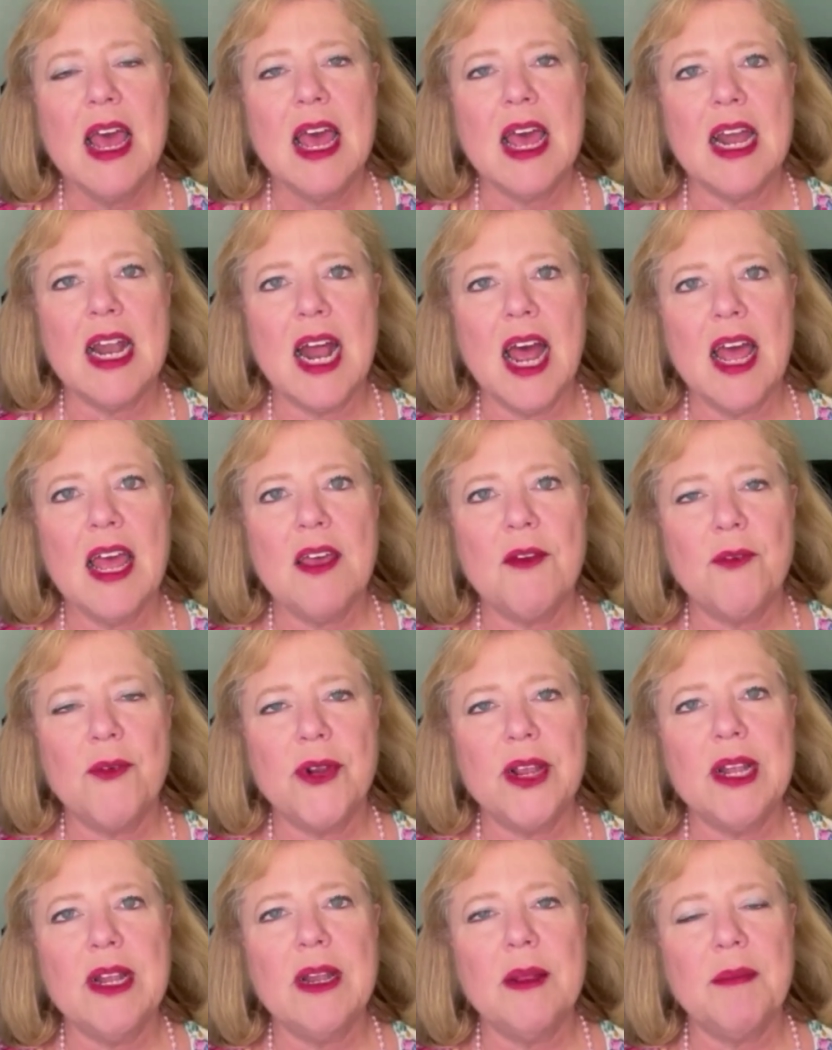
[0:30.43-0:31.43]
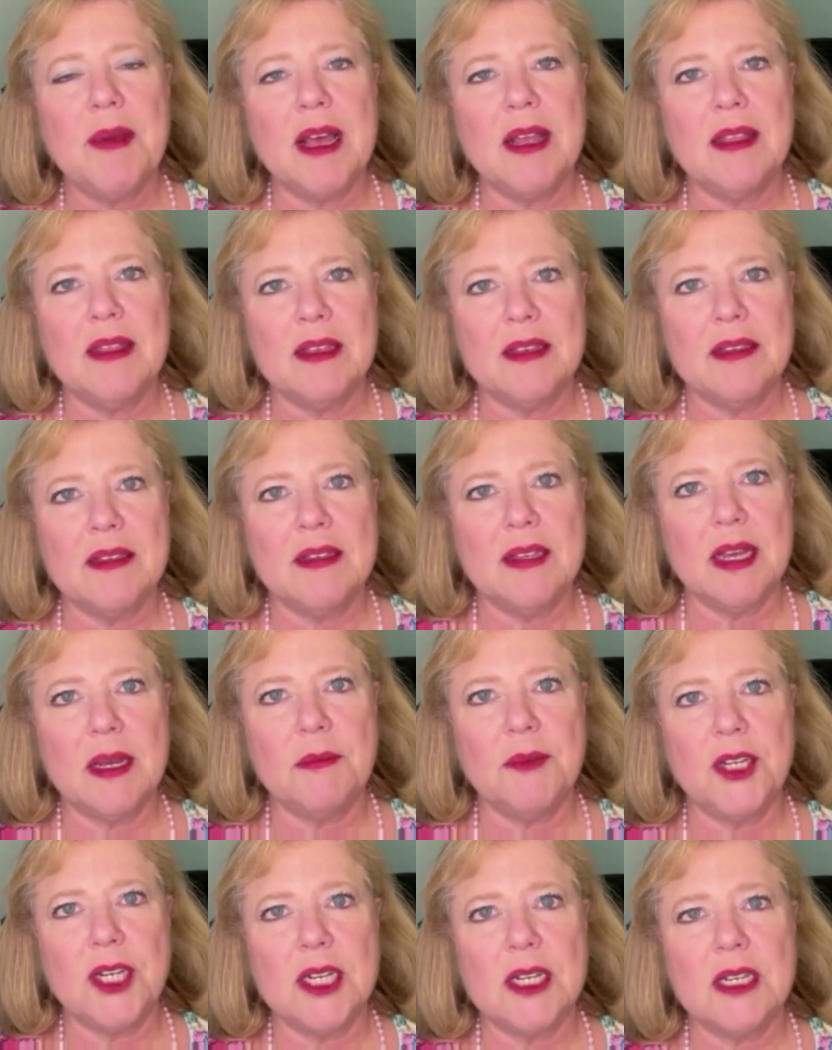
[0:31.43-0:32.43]
And I have written about this
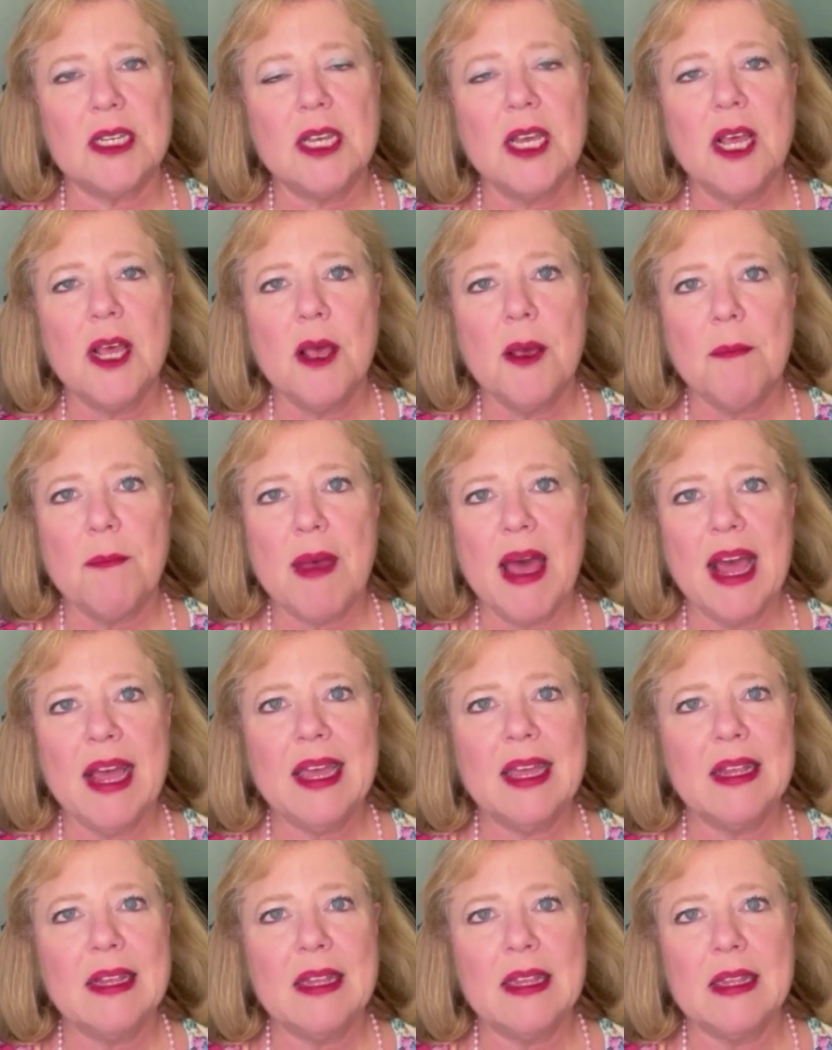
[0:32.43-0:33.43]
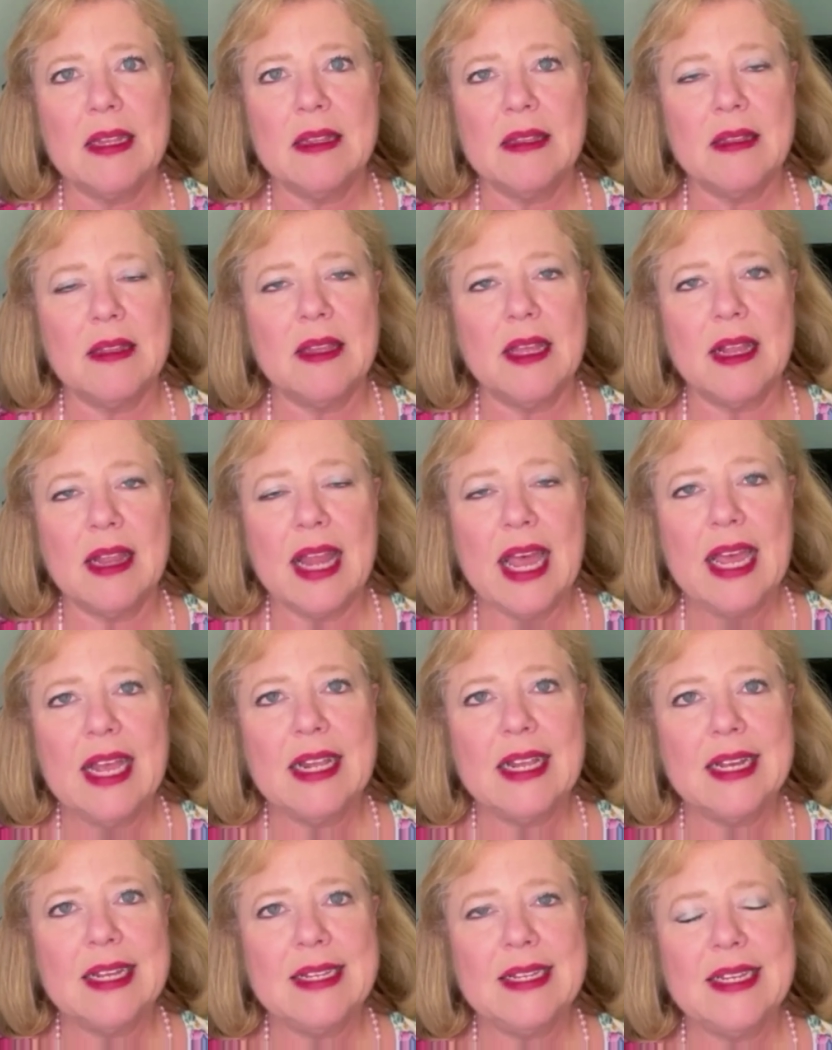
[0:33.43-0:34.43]
subject back in the
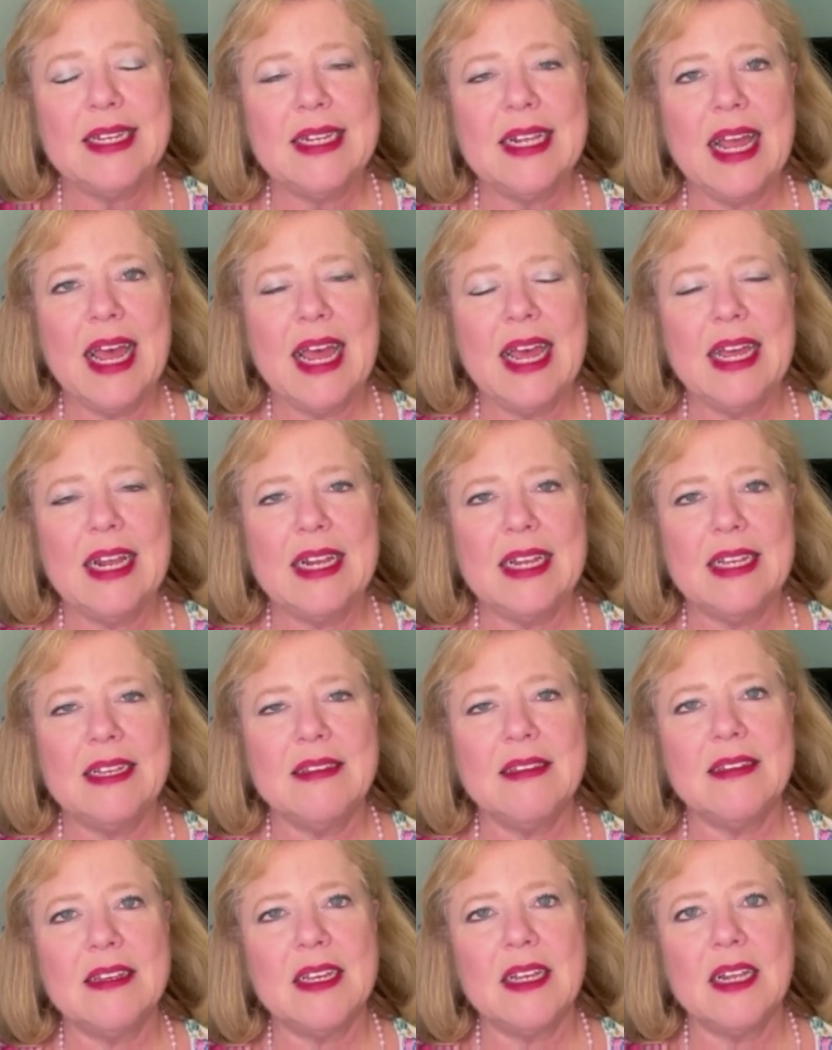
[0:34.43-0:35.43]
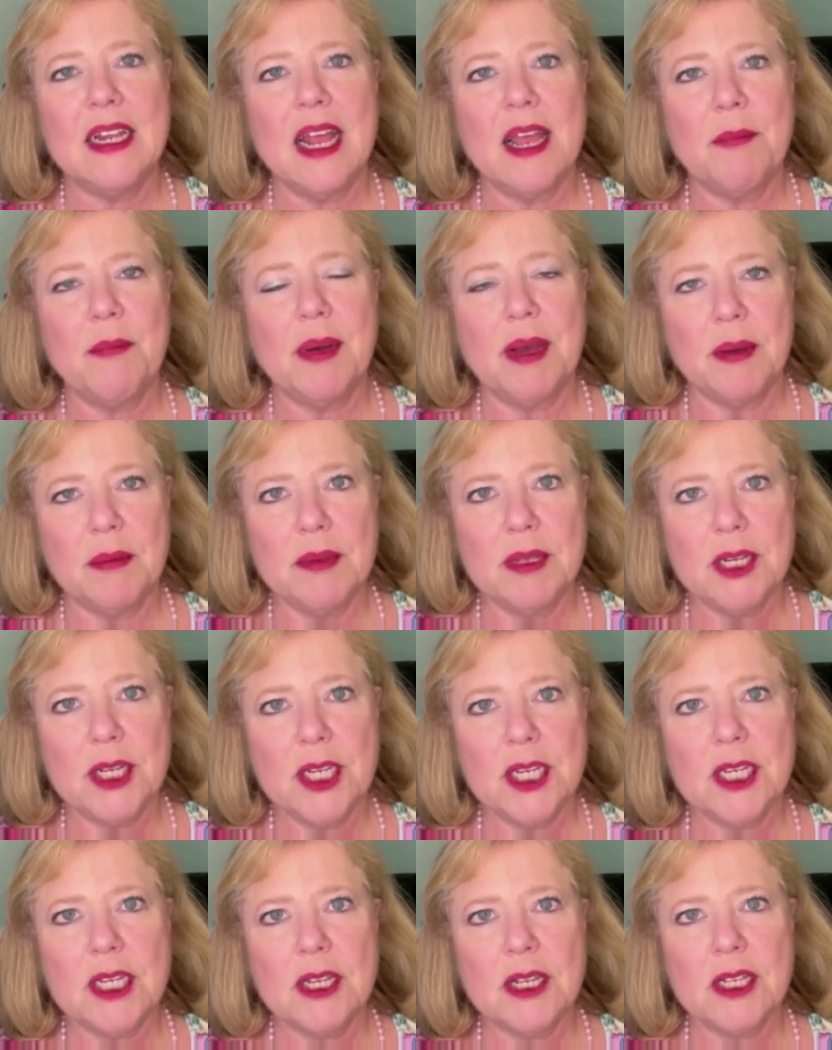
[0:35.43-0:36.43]
late 1980s in a
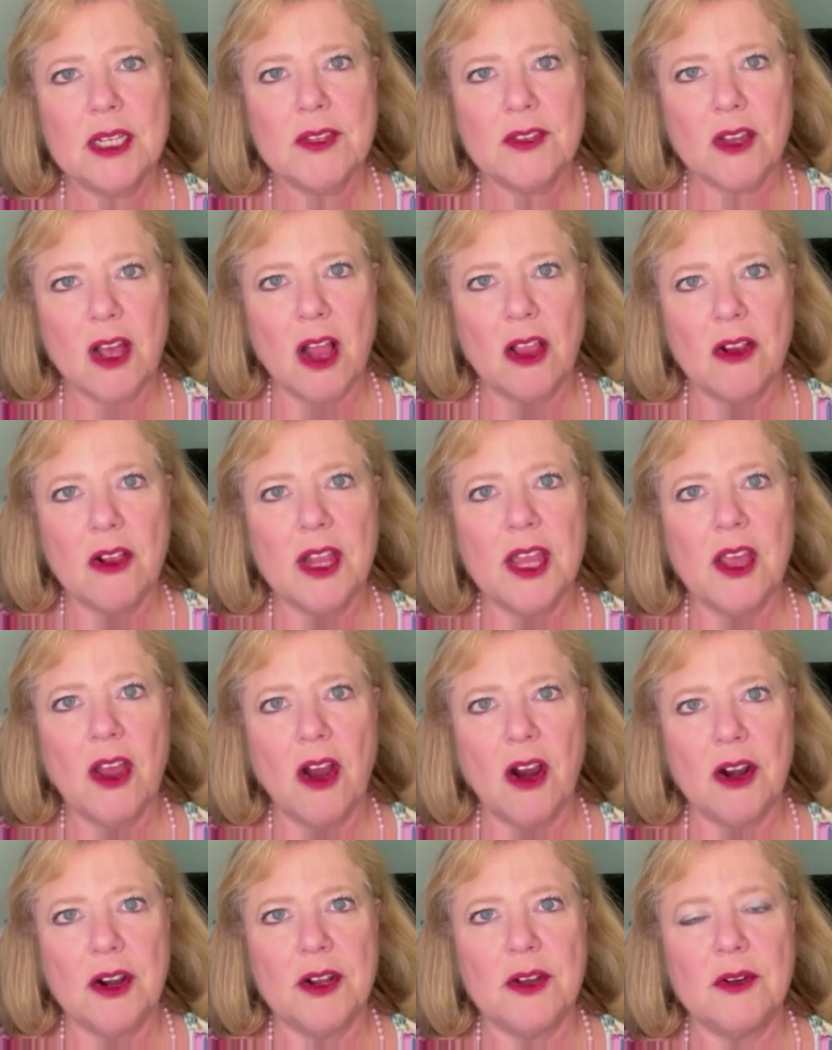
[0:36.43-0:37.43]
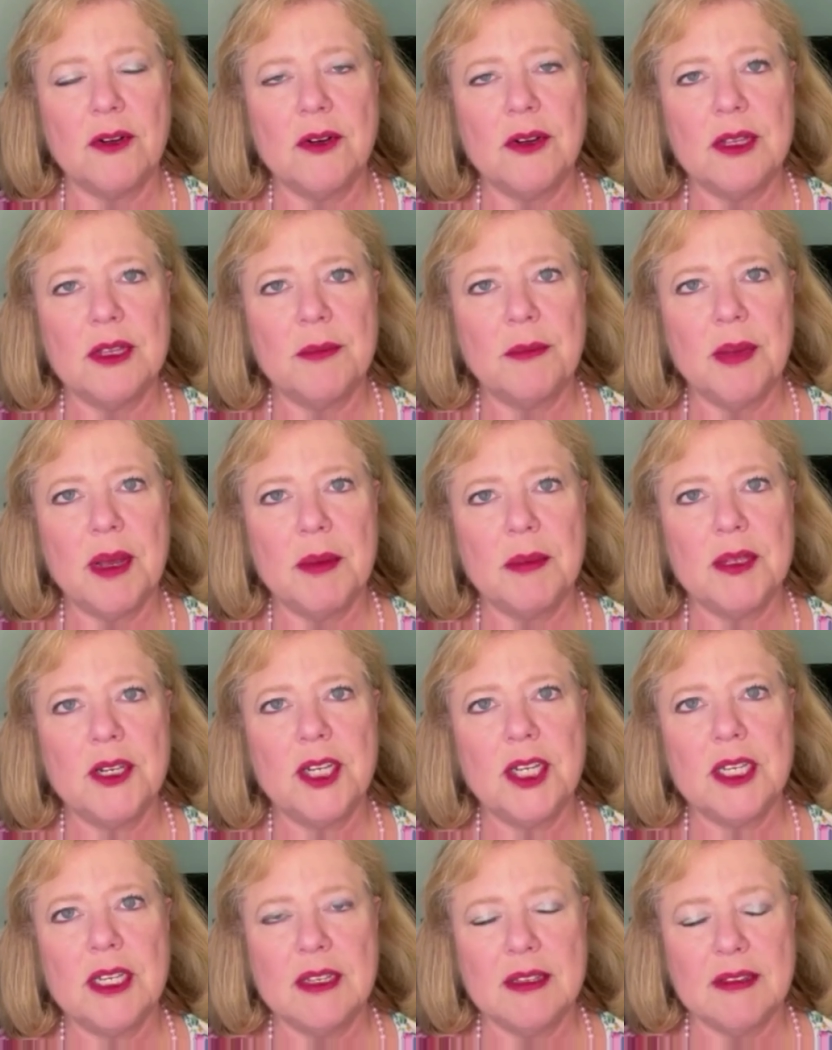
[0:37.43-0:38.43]
published scholarly article
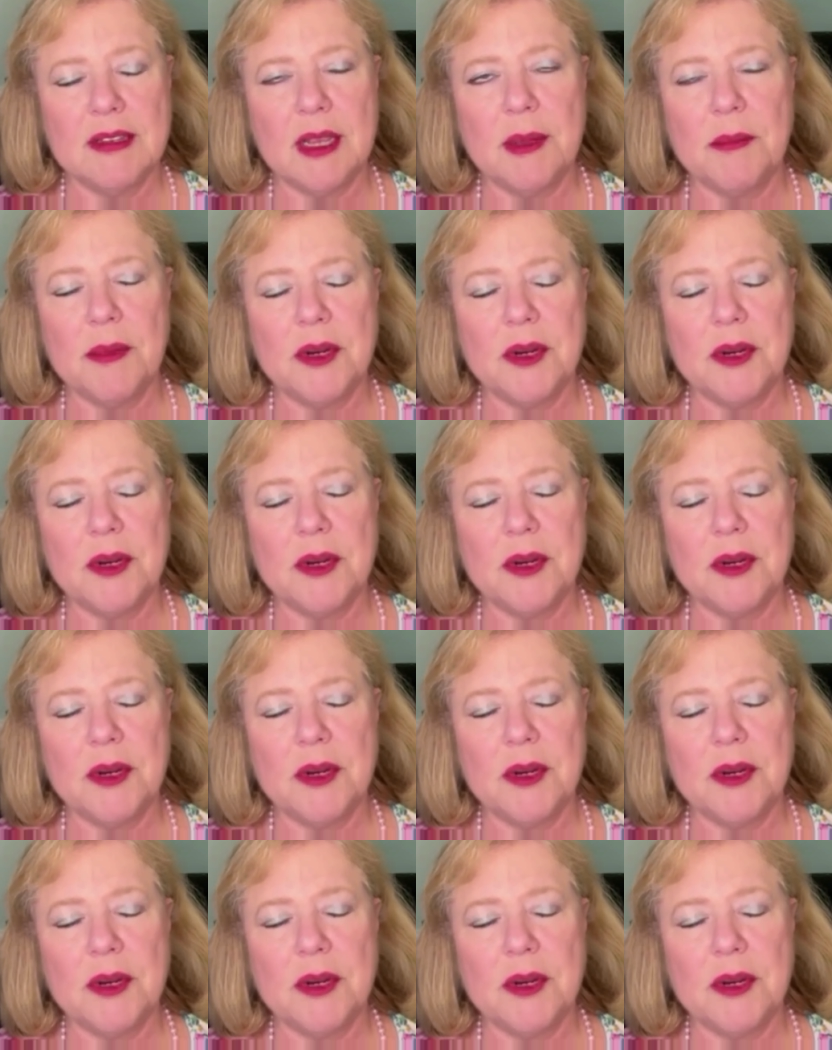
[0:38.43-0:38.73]
published in St.